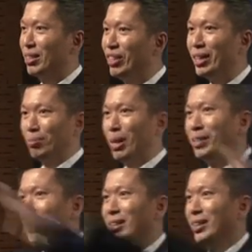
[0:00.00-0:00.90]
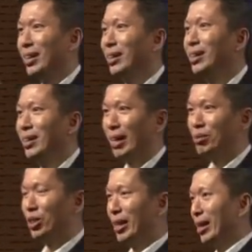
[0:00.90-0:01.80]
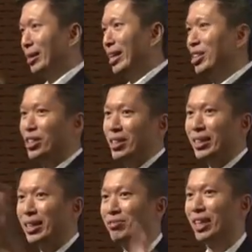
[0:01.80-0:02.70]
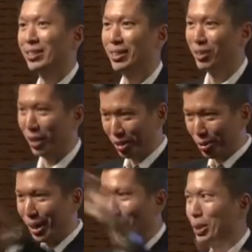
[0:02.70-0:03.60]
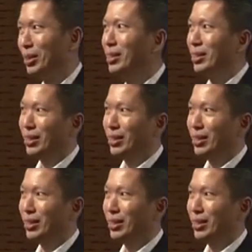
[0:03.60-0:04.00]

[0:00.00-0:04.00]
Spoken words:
In fact, among here, I'm sure there are agents, there are investors. You can also network.